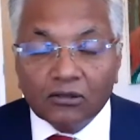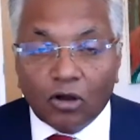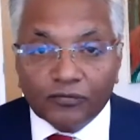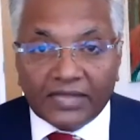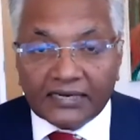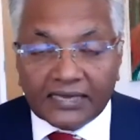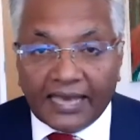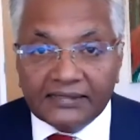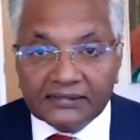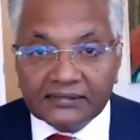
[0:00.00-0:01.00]
of that
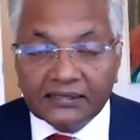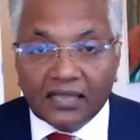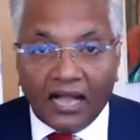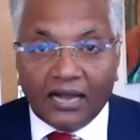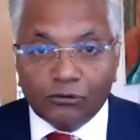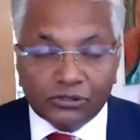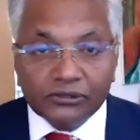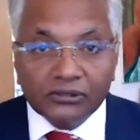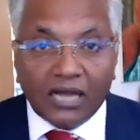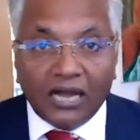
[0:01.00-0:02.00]
case, out,
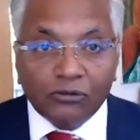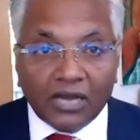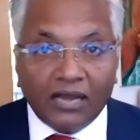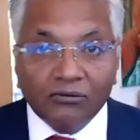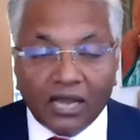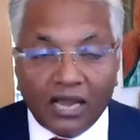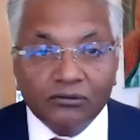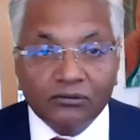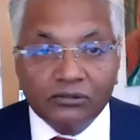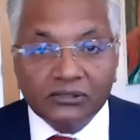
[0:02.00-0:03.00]
out, out,
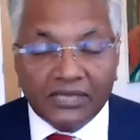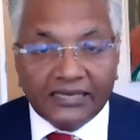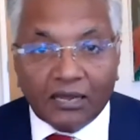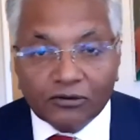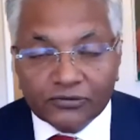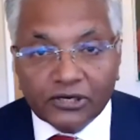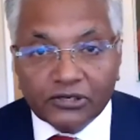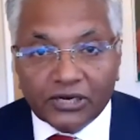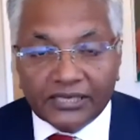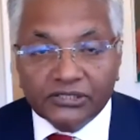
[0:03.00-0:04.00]
out, get out of
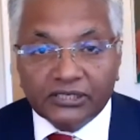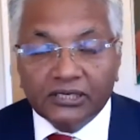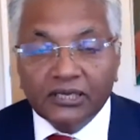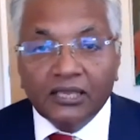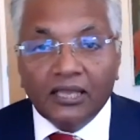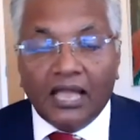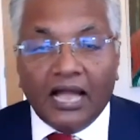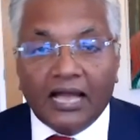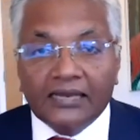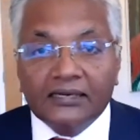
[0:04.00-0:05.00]
circulation.
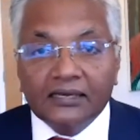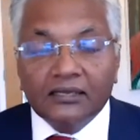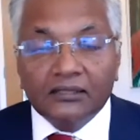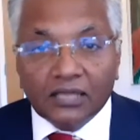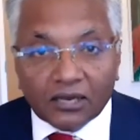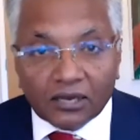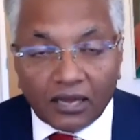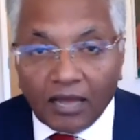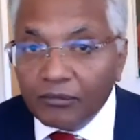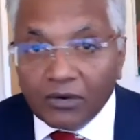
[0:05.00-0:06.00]
And, the,
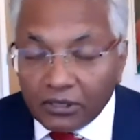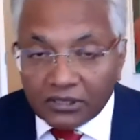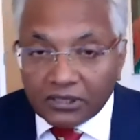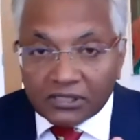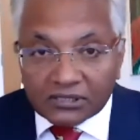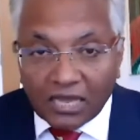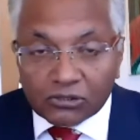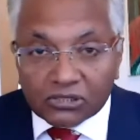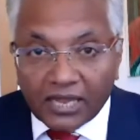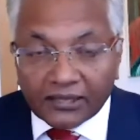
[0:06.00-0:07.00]
and this
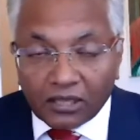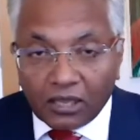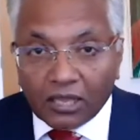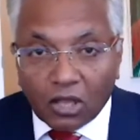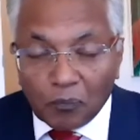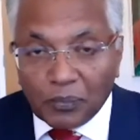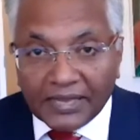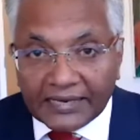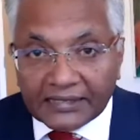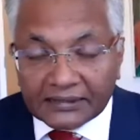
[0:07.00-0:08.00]
sounds like a
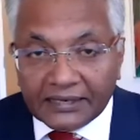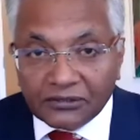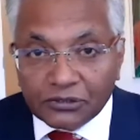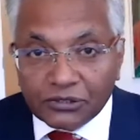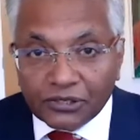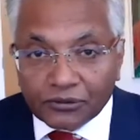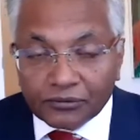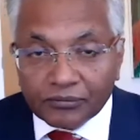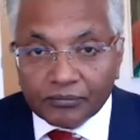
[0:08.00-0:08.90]
complicated thing to do.